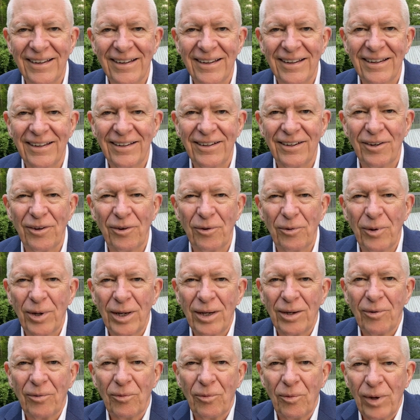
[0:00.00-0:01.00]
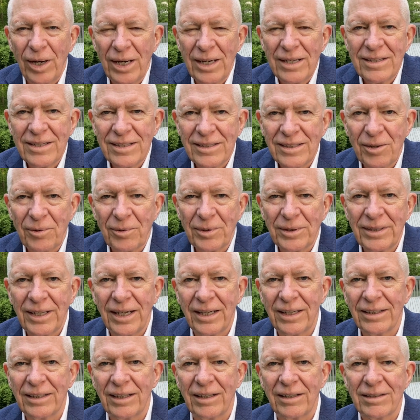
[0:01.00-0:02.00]
What is it that we're
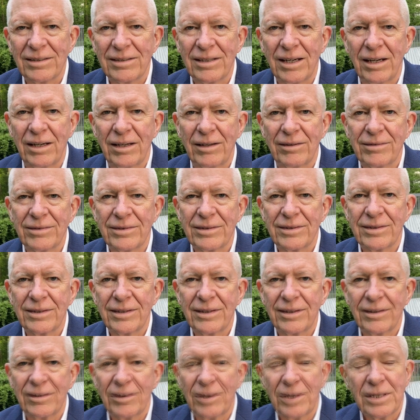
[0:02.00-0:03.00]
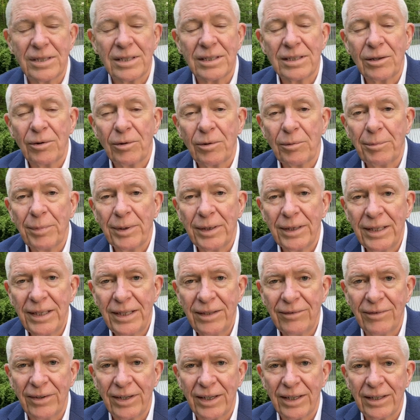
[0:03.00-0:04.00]
telling ourselves? What is it that we're
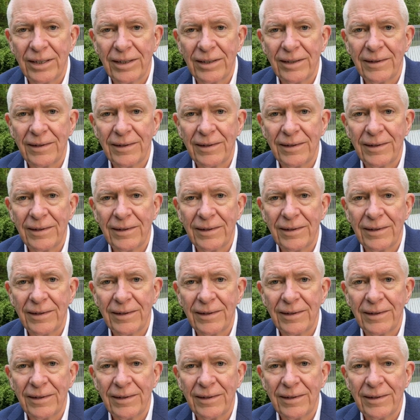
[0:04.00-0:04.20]
believing?